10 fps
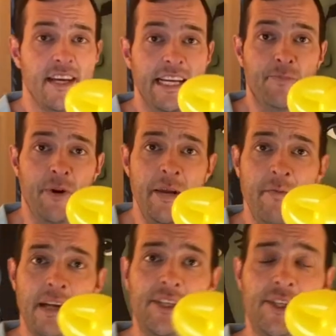it's pretty
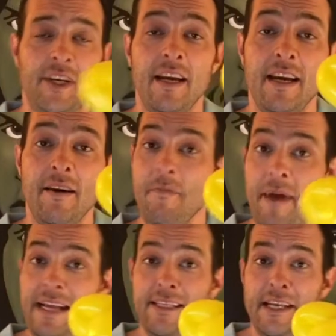much
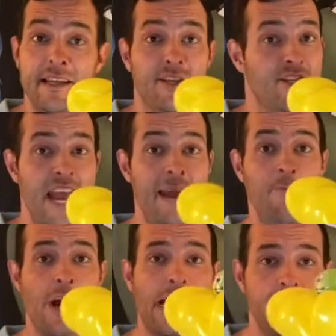basically the same
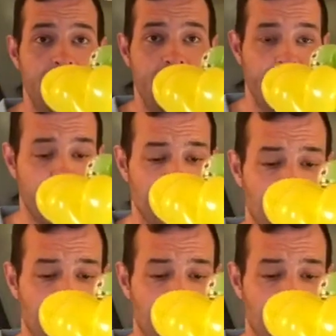way I did the other